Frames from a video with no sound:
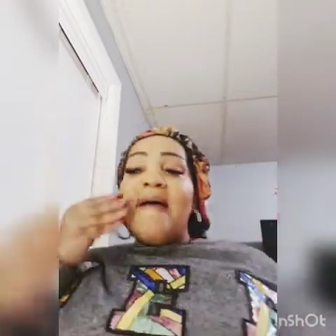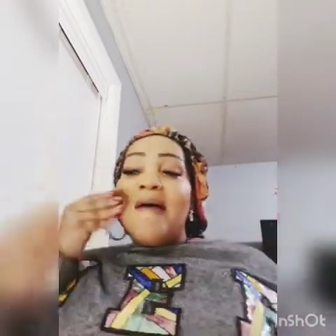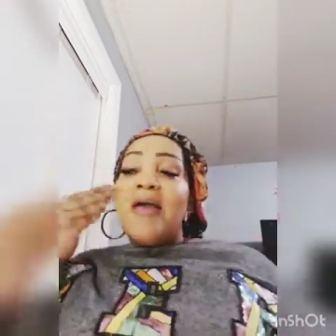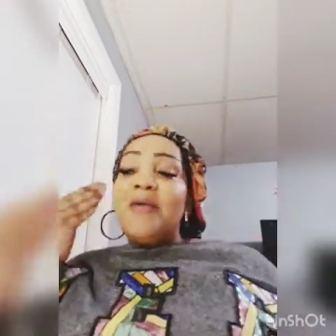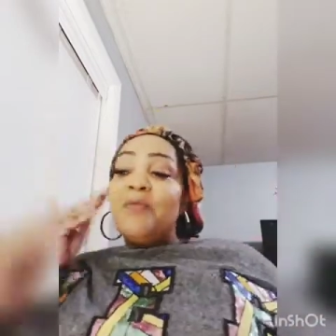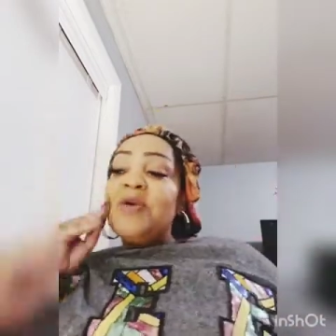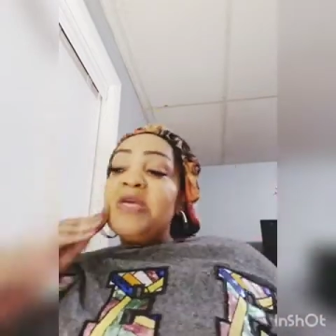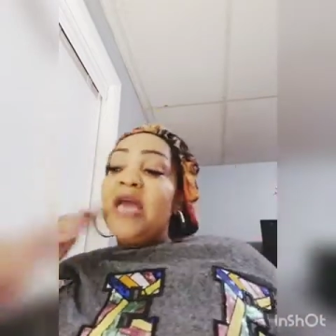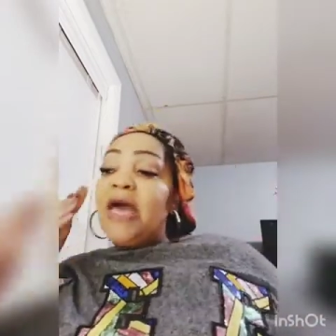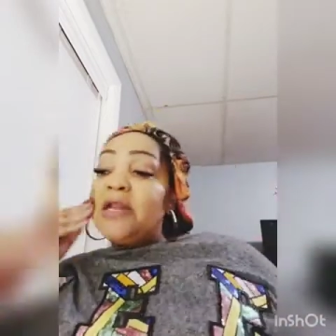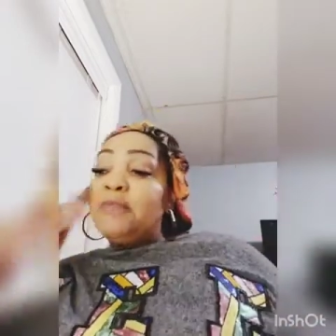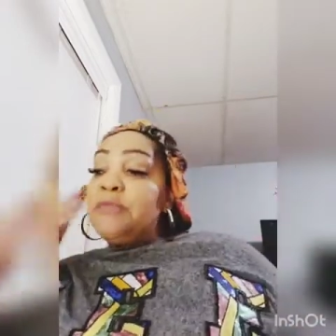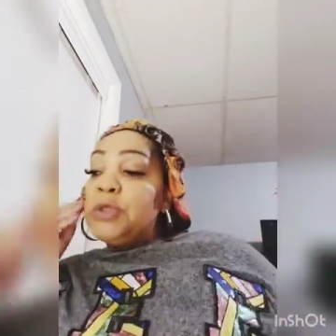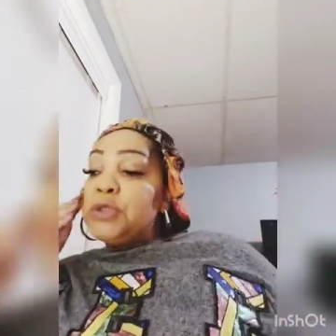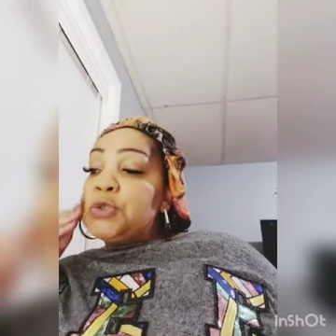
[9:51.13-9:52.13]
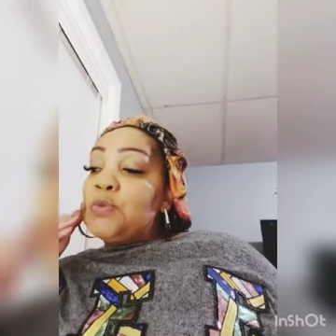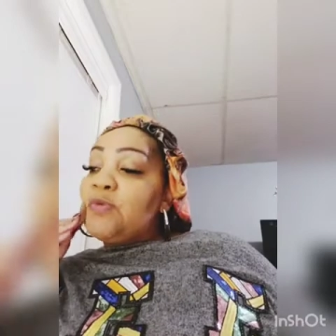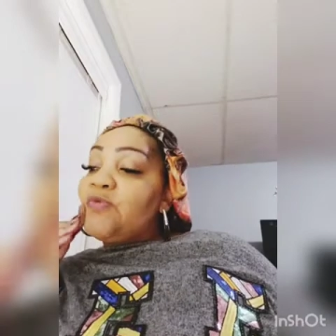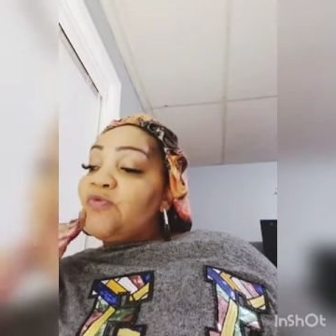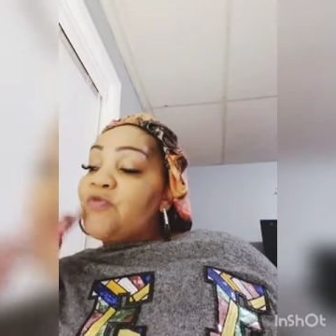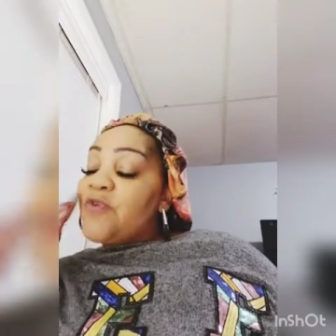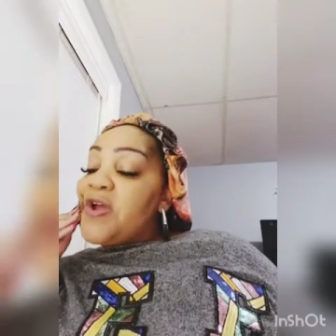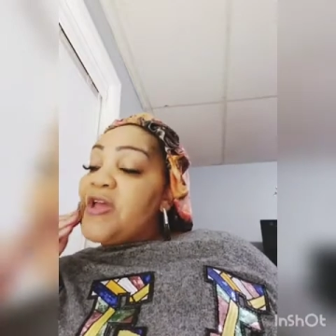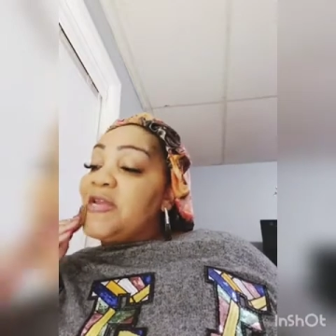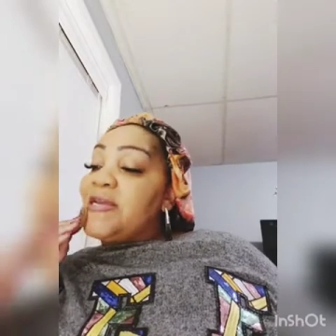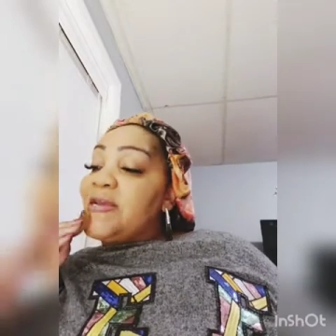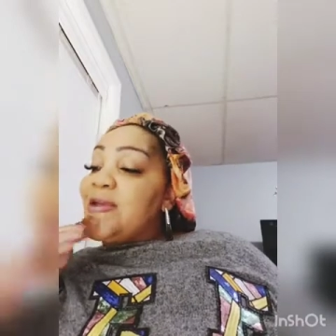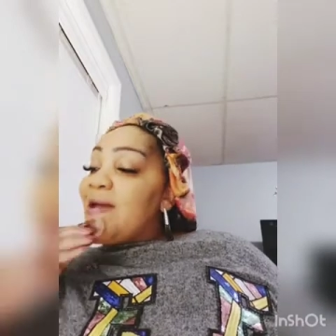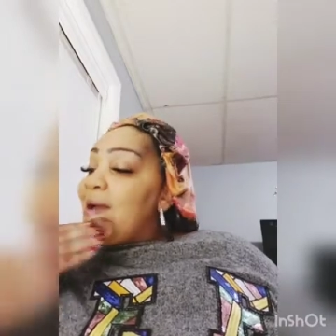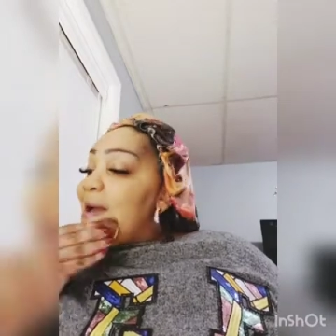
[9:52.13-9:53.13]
And we had a mutual friend